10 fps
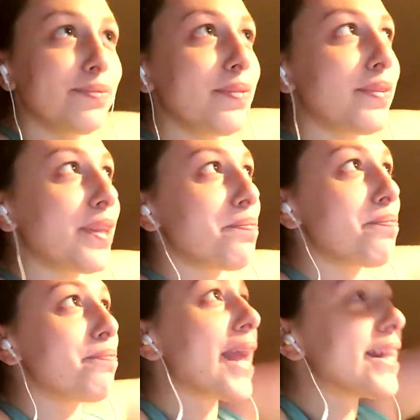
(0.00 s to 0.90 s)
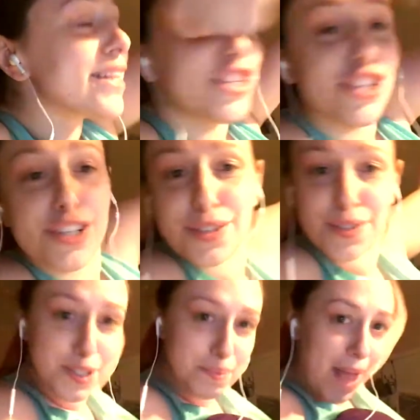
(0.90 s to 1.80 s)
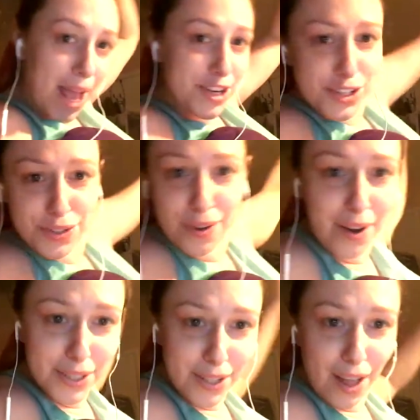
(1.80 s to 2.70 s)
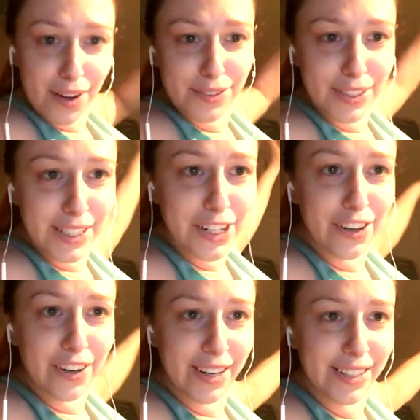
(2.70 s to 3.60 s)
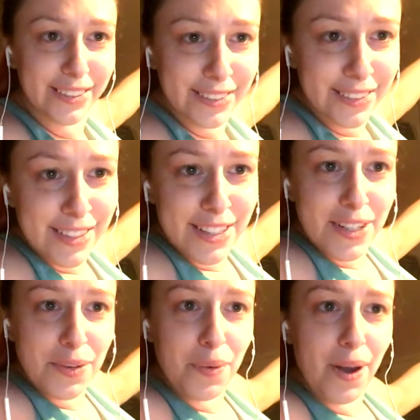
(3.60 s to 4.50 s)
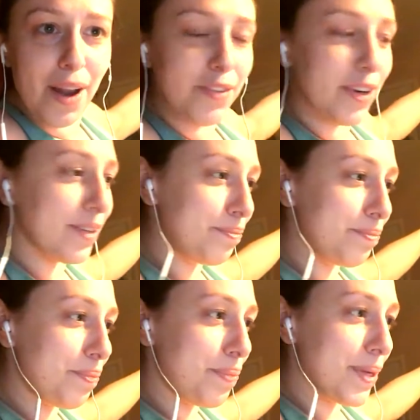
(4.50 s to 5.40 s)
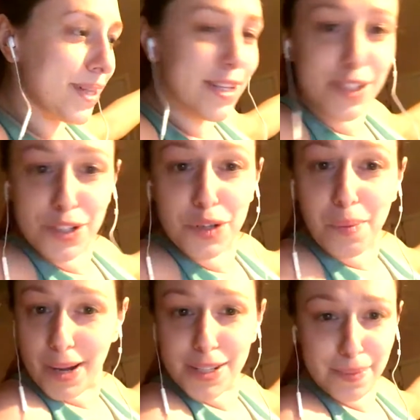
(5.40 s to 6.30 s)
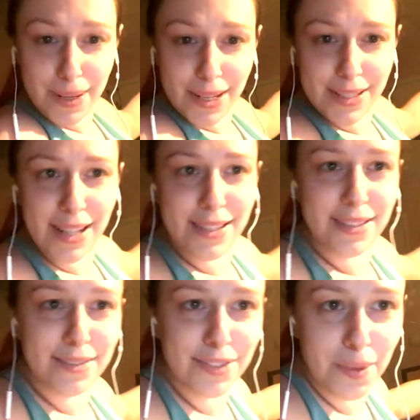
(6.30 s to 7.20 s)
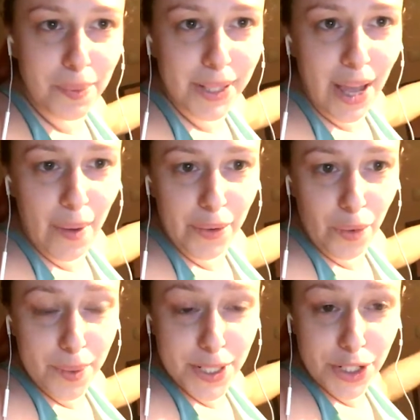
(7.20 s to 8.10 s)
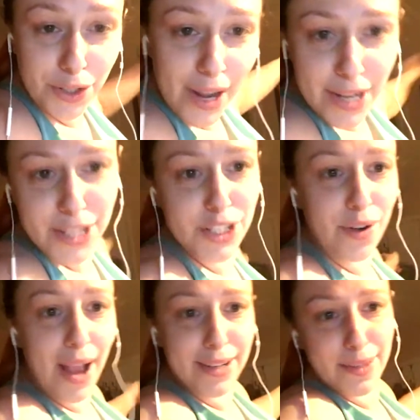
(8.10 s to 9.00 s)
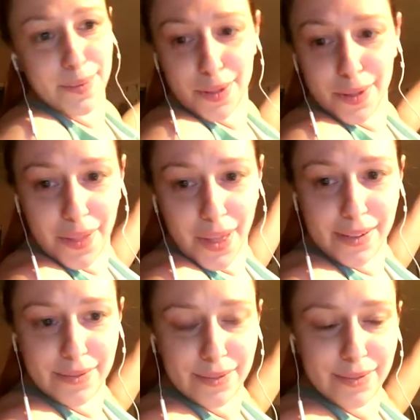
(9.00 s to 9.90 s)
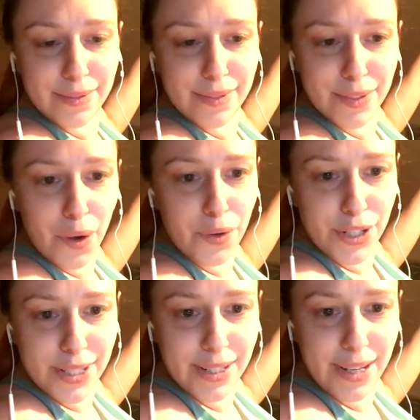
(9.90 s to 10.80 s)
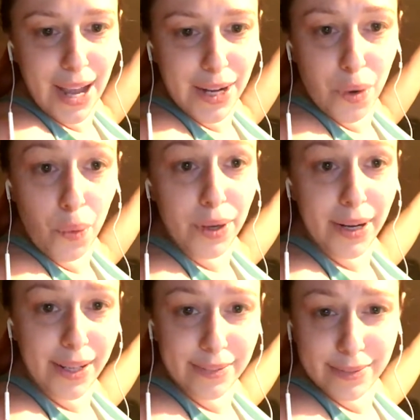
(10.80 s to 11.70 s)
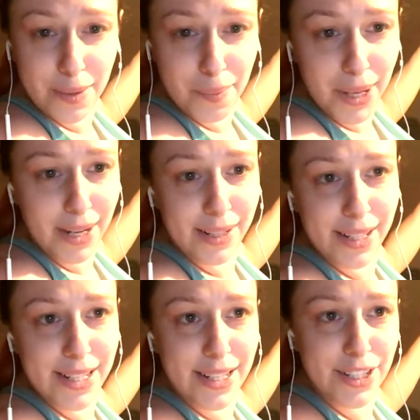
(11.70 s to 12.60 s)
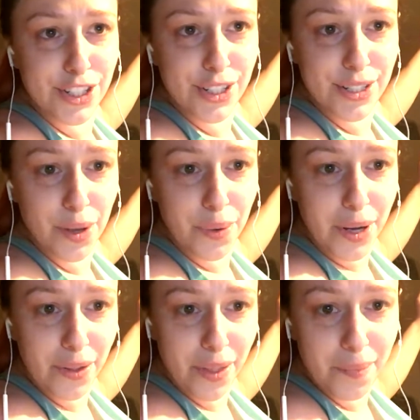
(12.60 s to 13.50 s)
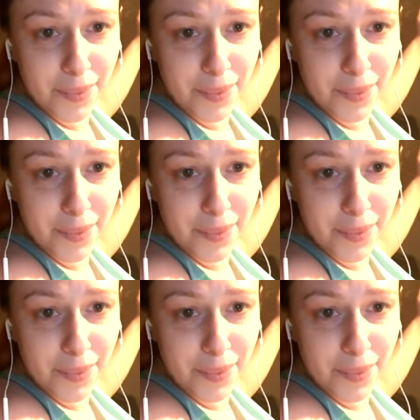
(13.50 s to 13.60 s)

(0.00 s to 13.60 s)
that mainly just splashes around a lot of glitter and whatever, but doesn't do much because that's typically how I roll. But to try to distract them so that they don't just get Courtney immediately since she's so near them.